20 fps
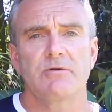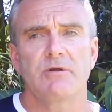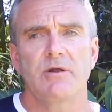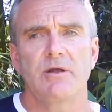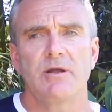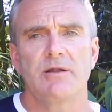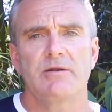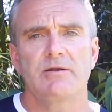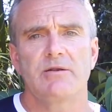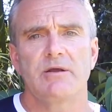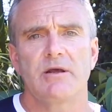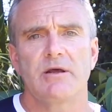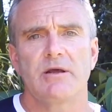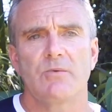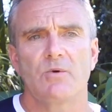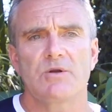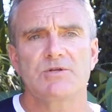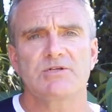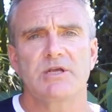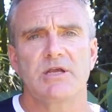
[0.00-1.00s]
and
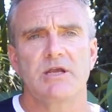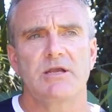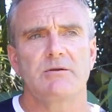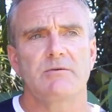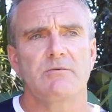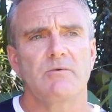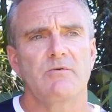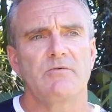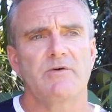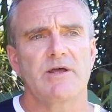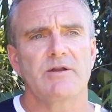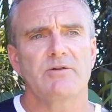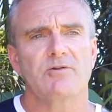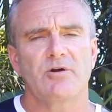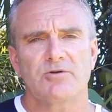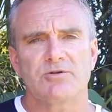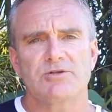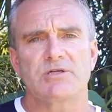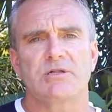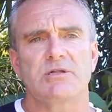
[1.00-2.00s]
once again, without a
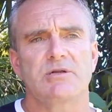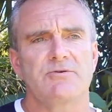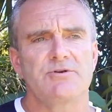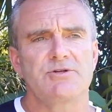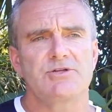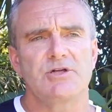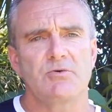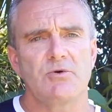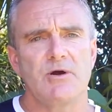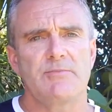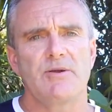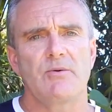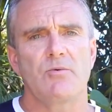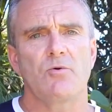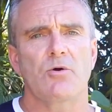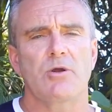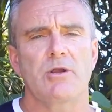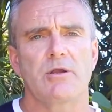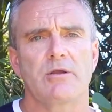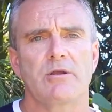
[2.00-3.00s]
doctor's clearance, you won't be
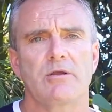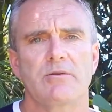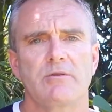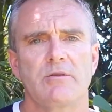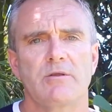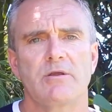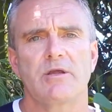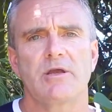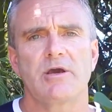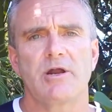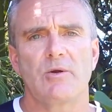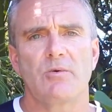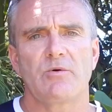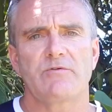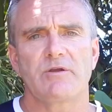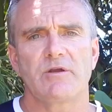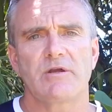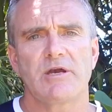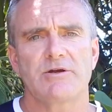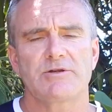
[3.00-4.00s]
walking Kokoda with
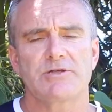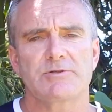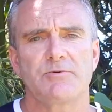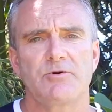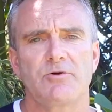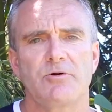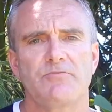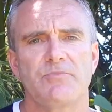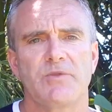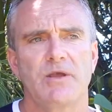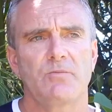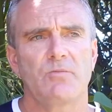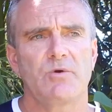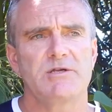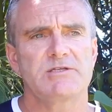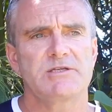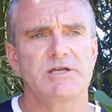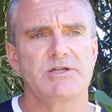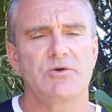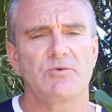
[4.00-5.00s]
Kokoda Spirit, and we
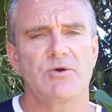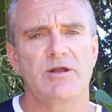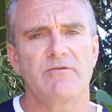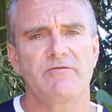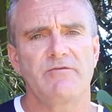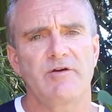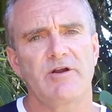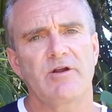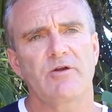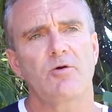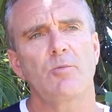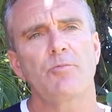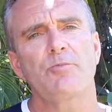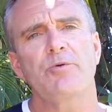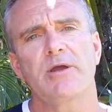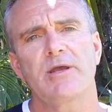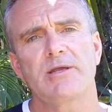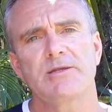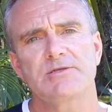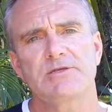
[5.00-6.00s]
send you out a very
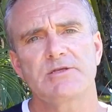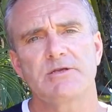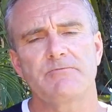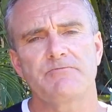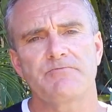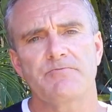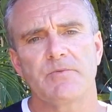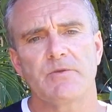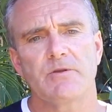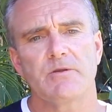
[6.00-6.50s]
comprehensive